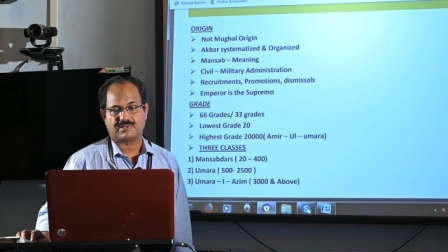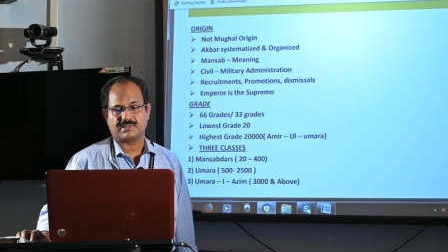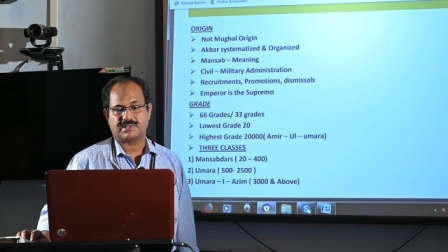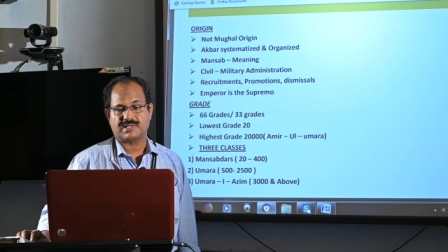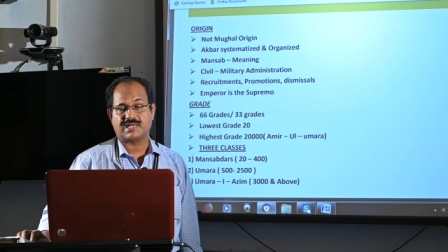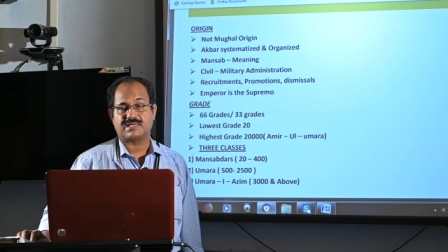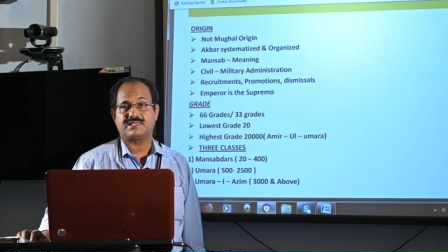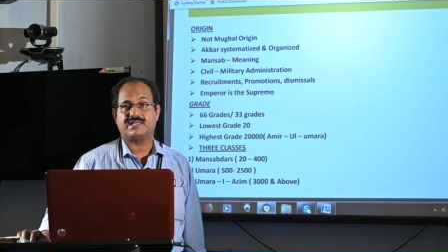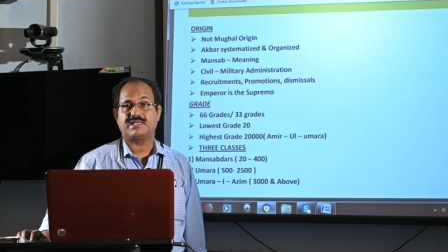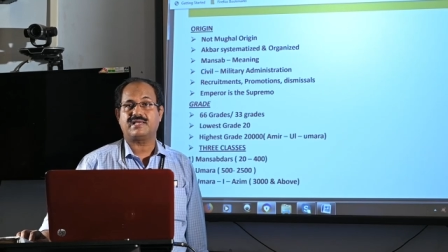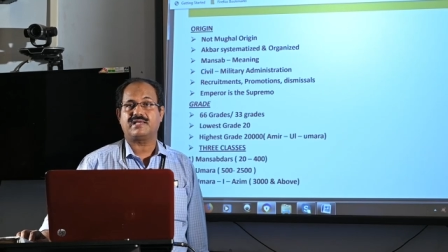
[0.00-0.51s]

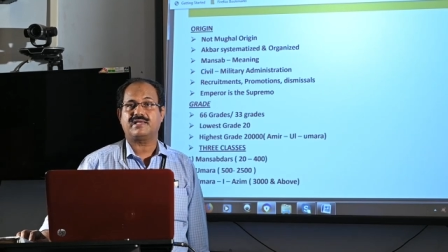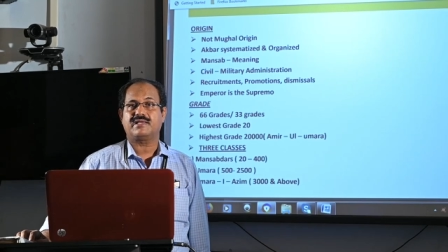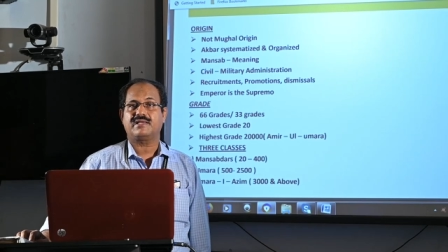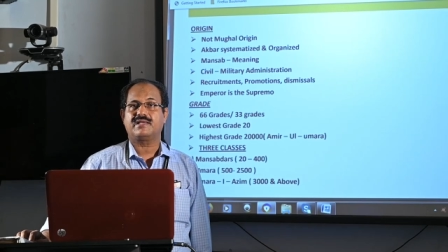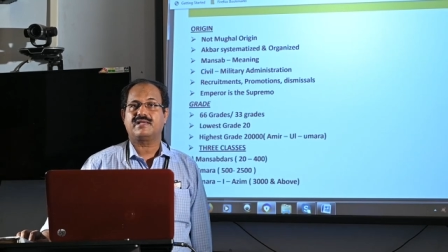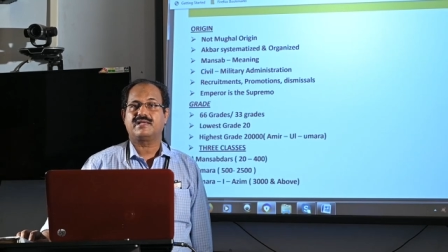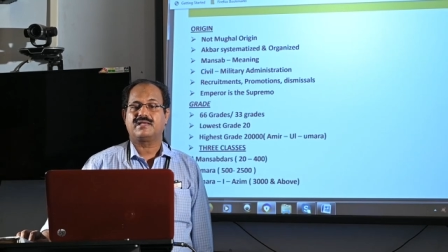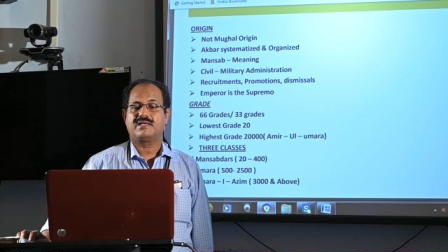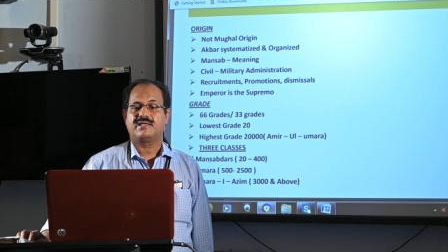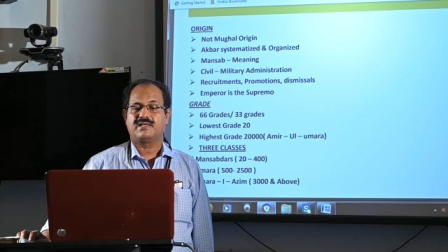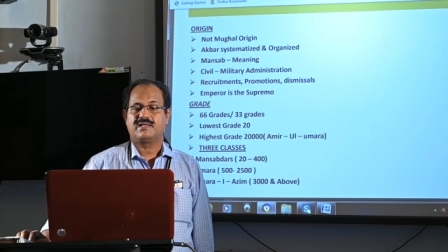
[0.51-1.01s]
Then the
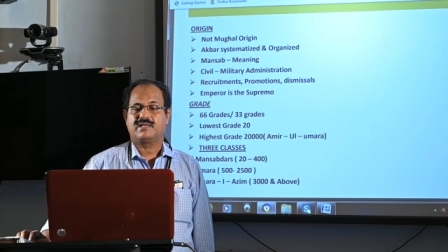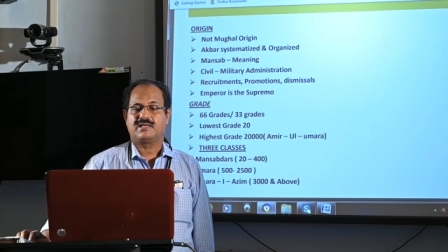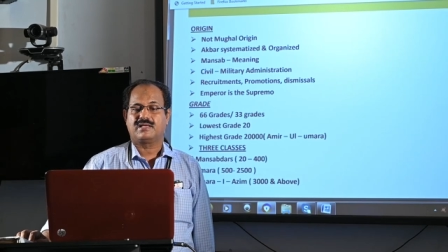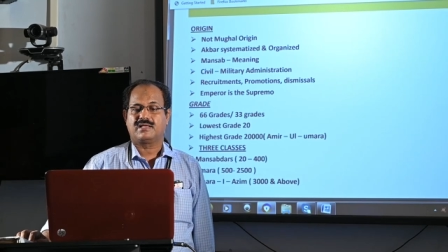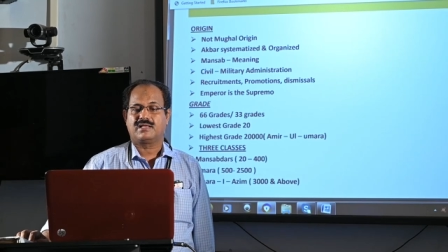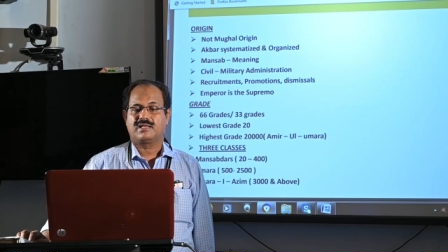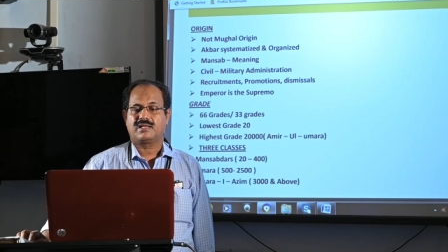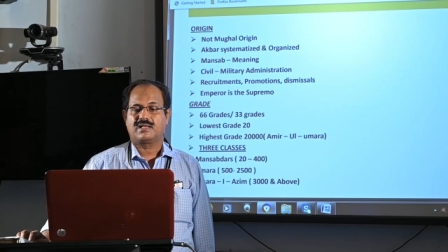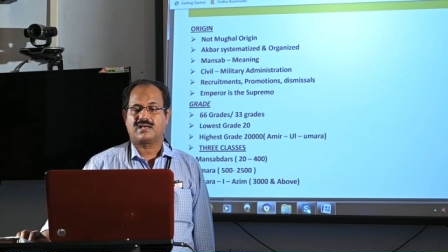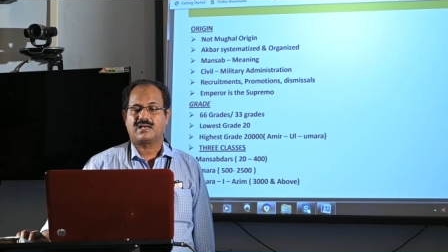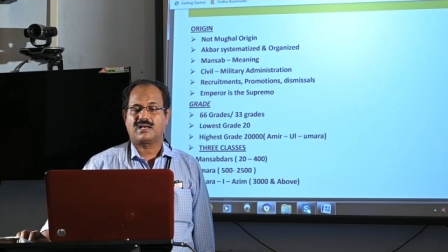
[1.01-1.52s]

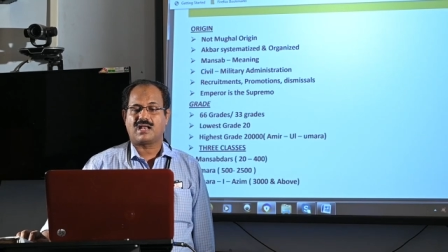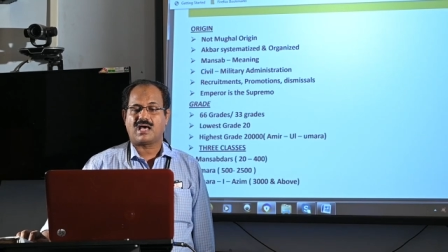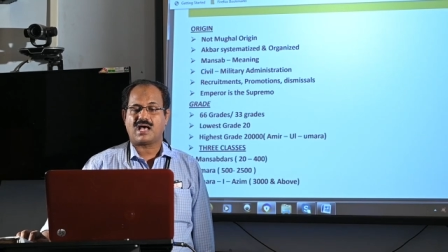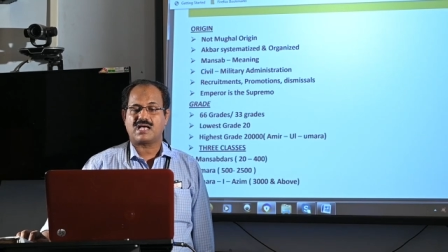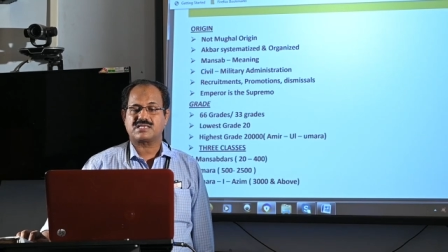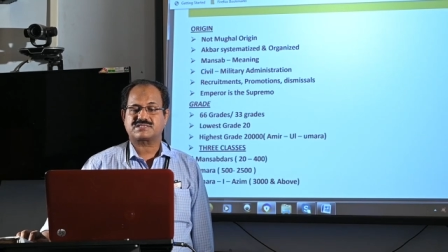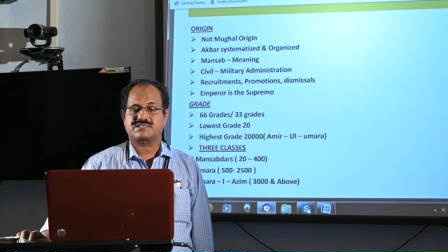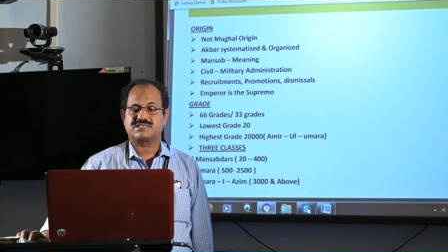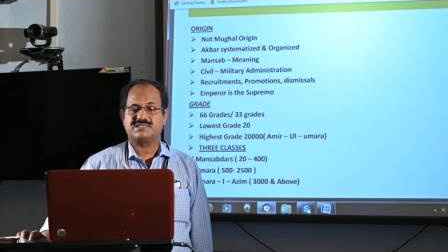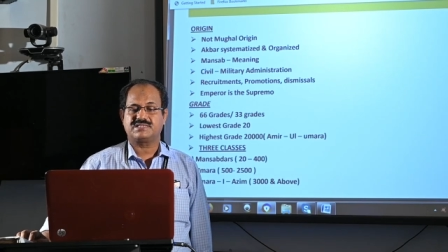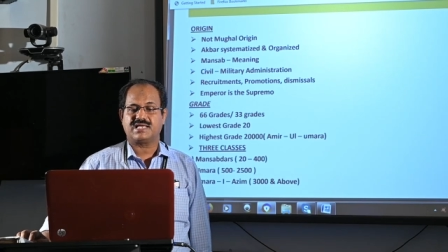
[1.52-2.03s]

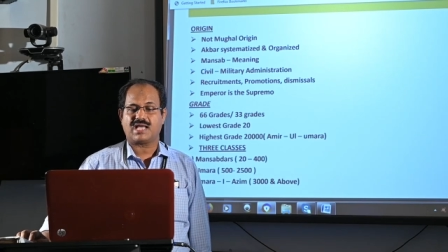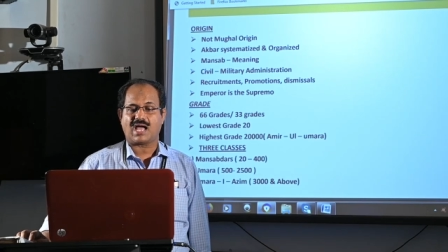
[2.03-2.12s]
last